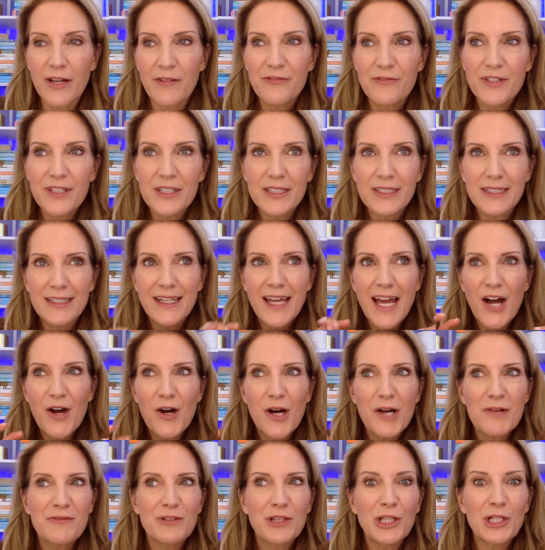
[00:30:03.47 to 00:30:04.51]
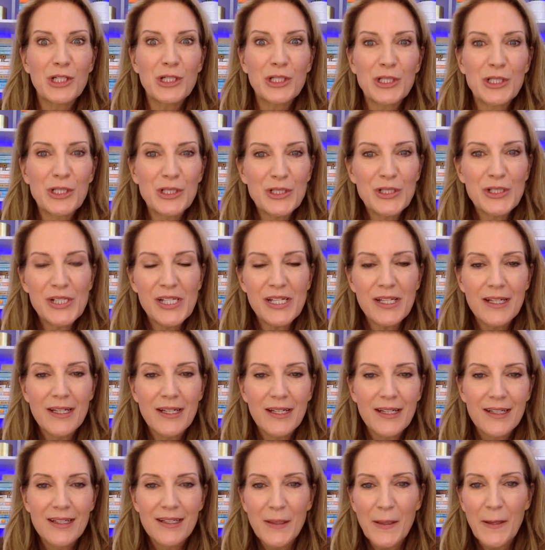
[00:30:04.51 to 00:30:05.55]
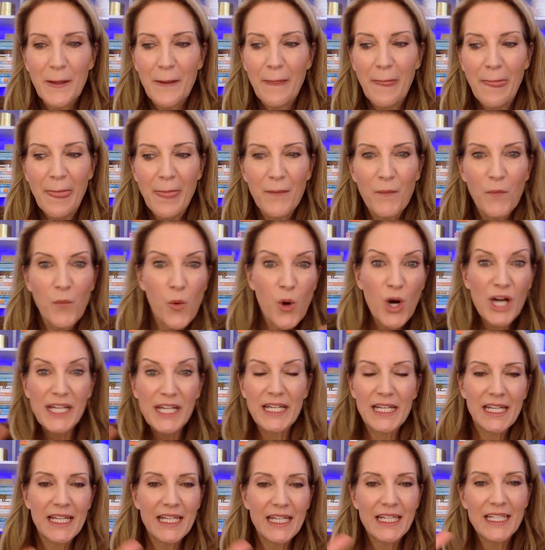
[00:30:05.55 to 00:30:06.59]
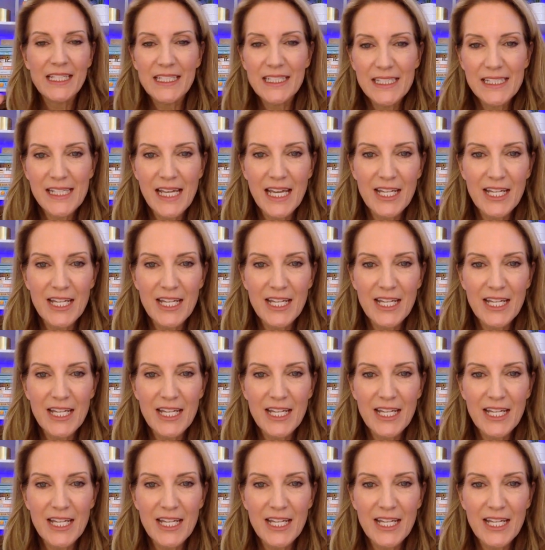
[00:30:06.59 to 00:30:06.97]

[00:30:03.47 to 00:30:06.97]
I feel like now I've learned what it is.